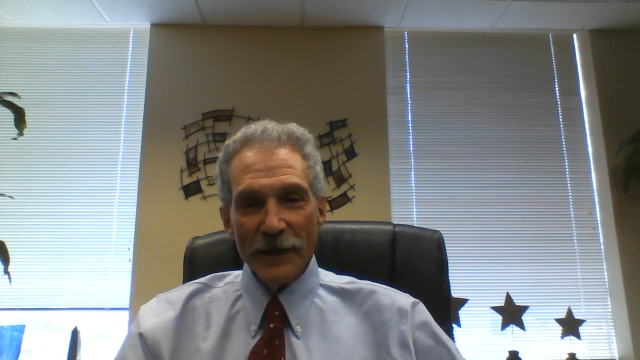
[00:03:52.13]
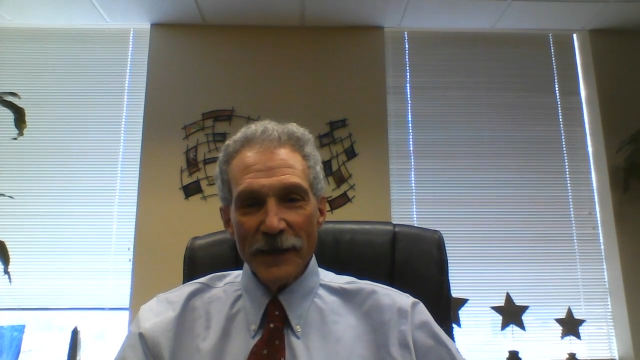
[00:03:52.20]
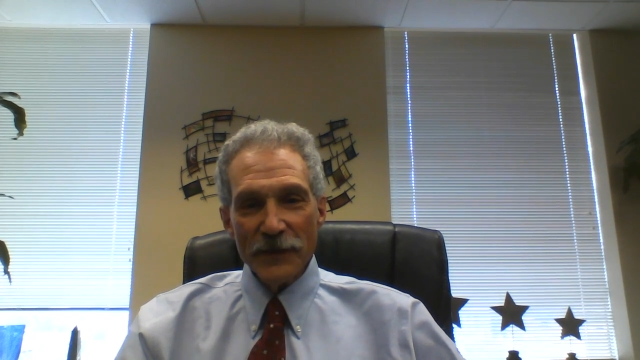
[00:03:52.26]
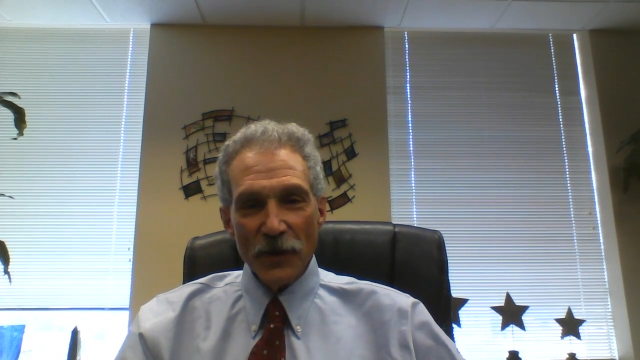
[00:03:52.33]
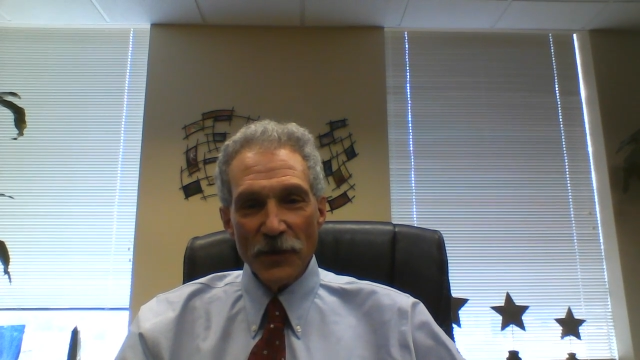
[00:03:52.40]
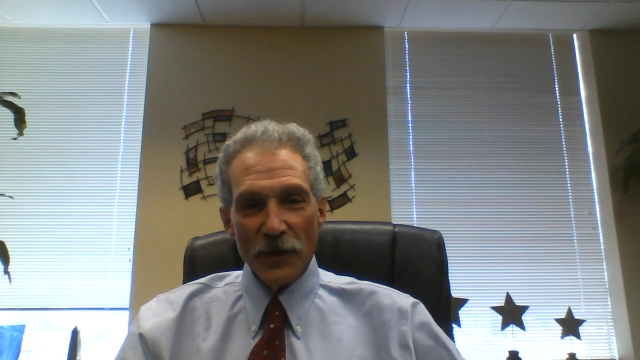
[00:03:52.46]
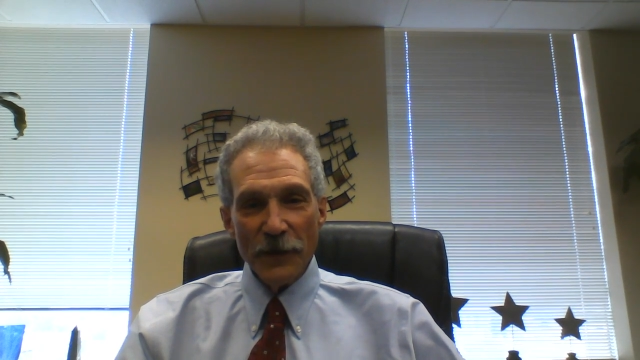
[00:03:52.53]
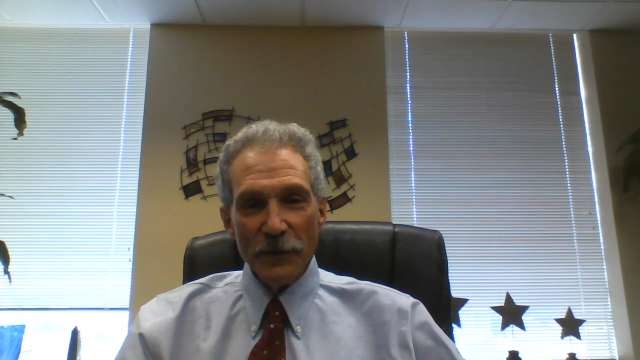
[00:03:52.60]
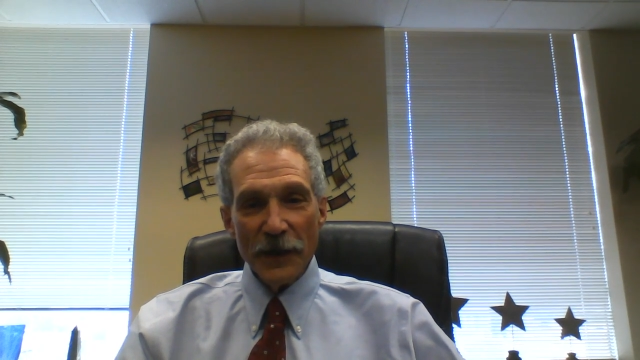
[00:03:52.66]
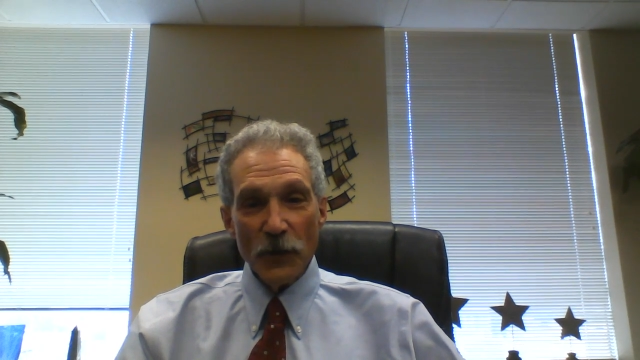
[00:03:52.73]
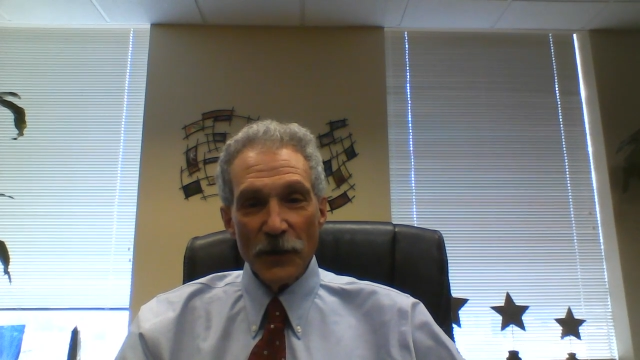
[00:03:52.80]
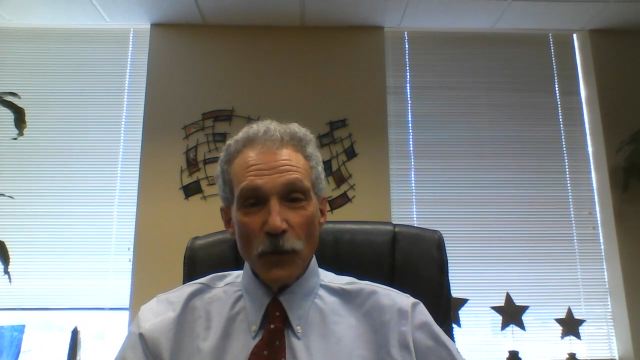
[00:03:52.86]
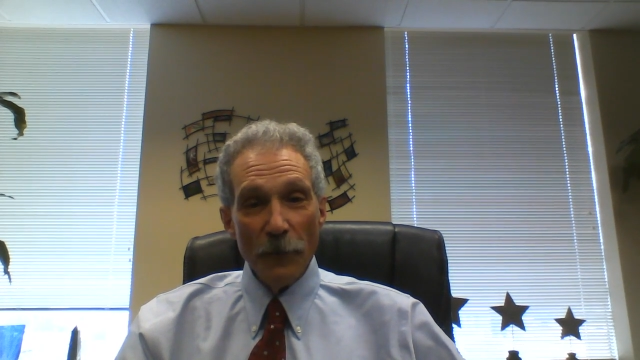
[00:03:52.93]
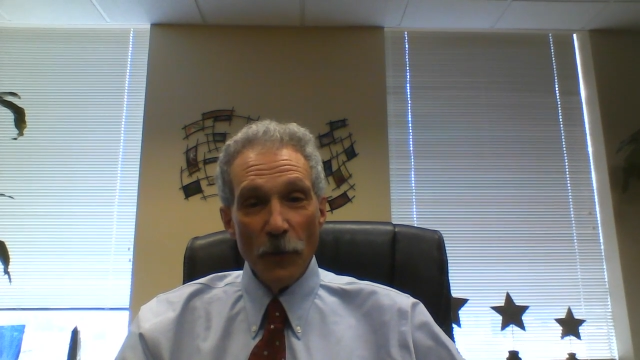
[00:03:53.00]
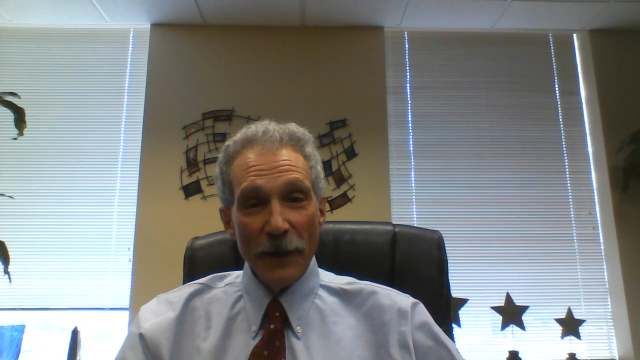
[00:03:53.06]
is going to be
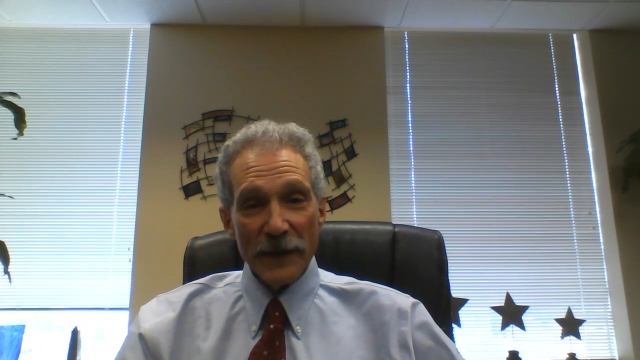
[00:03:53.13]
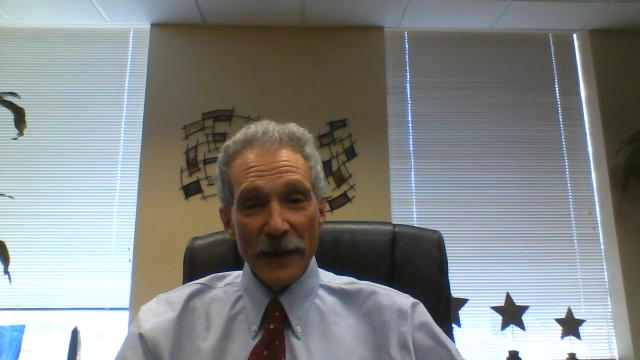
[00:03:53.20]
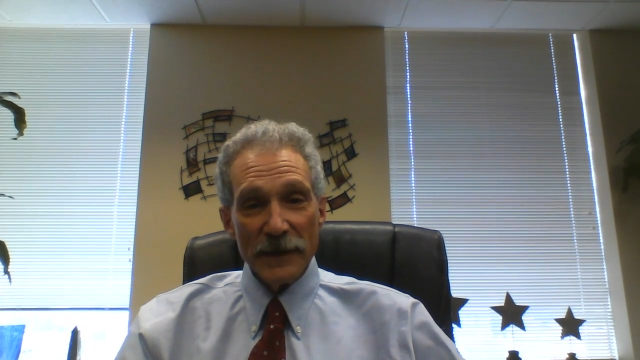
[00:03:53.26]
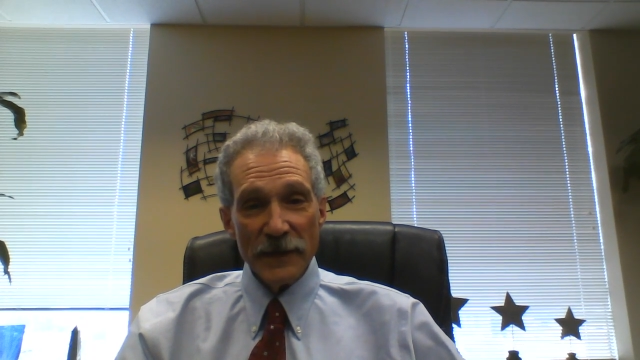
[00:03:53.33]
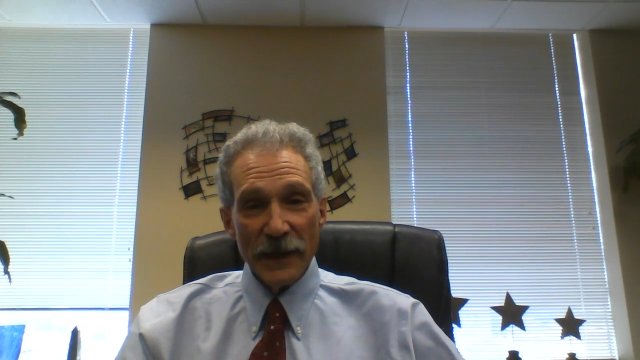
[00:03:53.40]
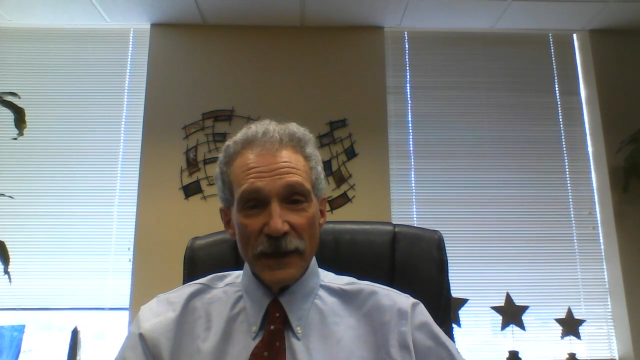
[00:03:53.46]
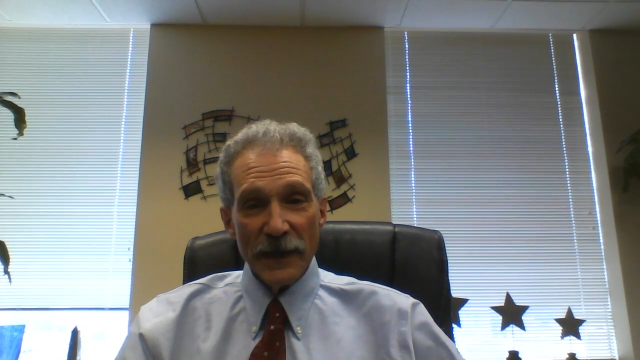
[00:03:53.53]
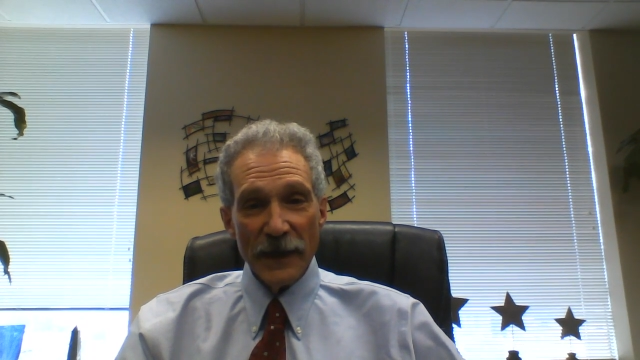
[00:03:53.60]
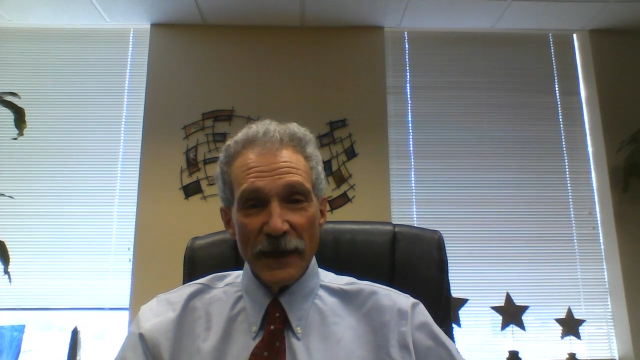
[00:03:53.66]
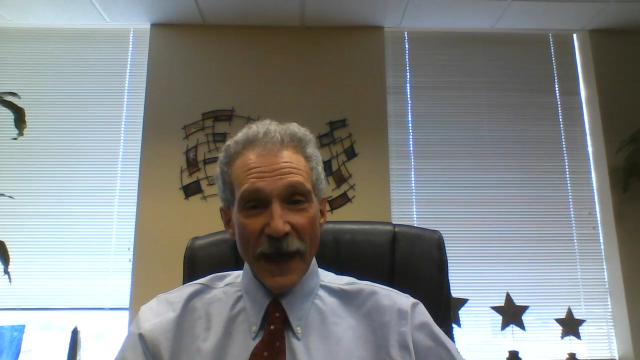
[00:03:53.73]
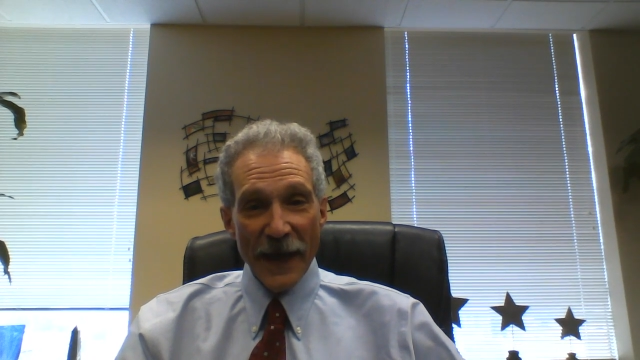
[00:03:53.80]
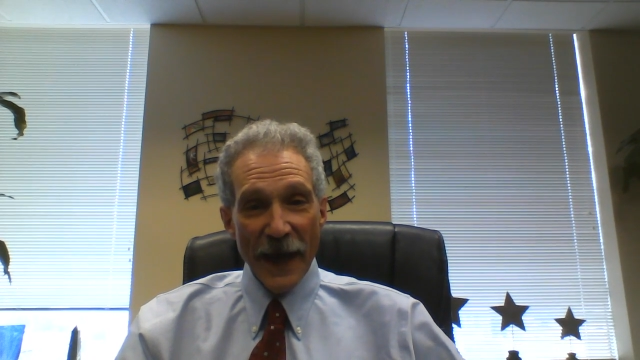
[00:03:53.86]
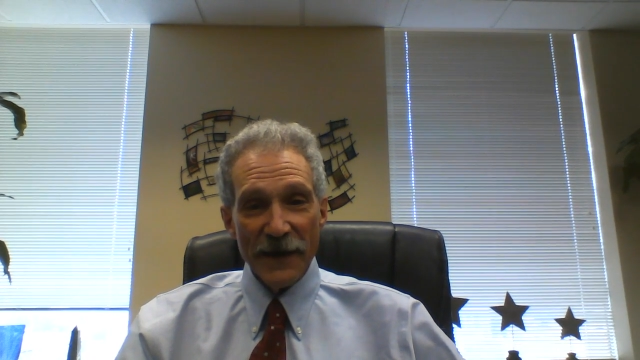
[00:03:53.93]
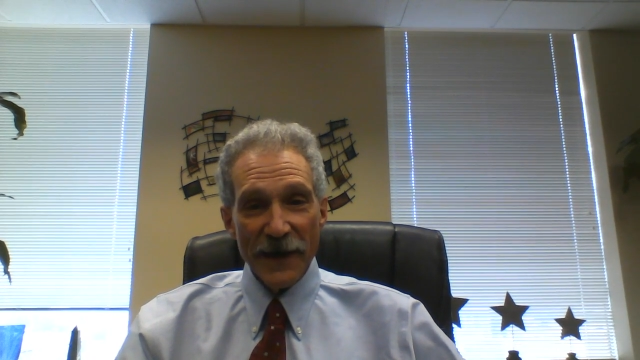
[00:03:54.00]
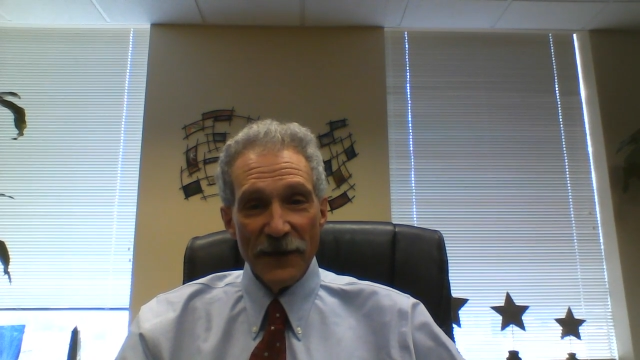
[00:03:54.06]
in Quebec City,
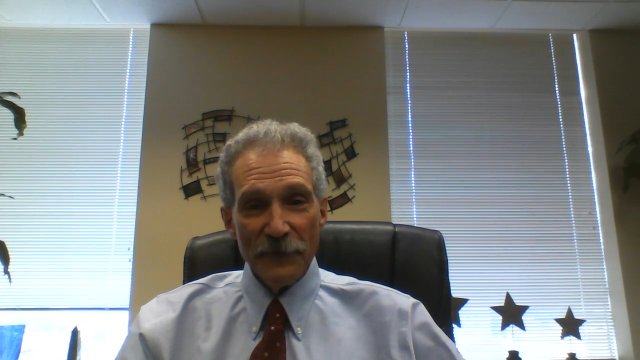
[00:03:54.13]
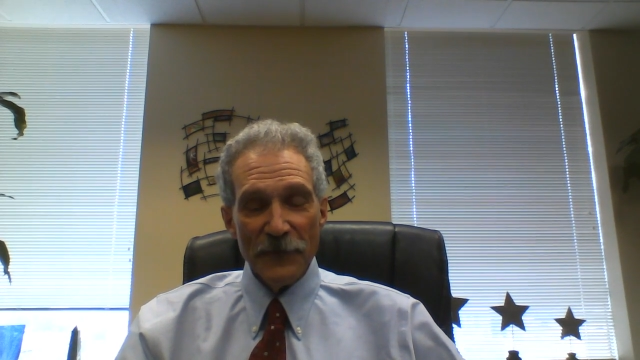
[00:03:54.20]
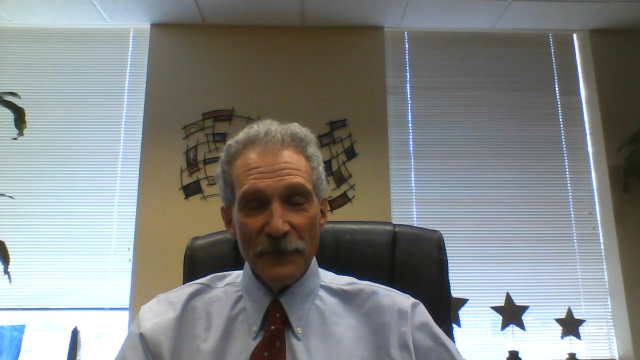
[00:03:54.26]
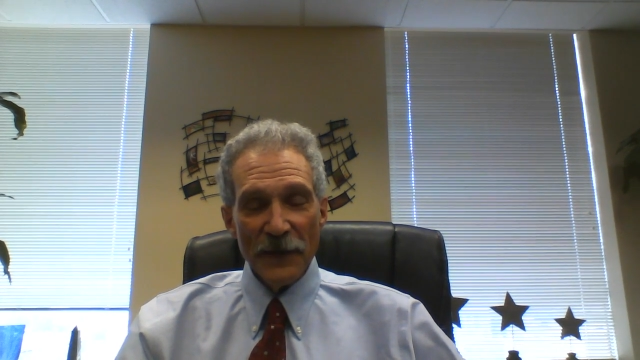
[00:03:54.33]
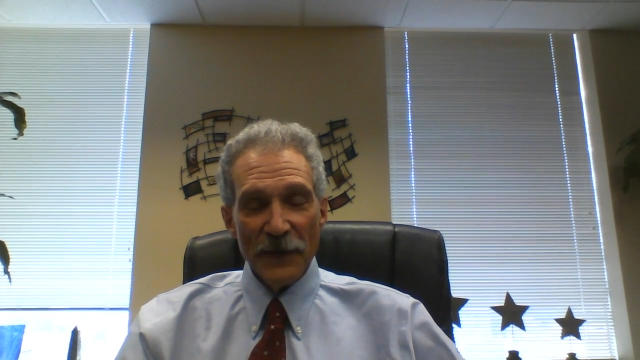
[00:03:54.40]
Canada,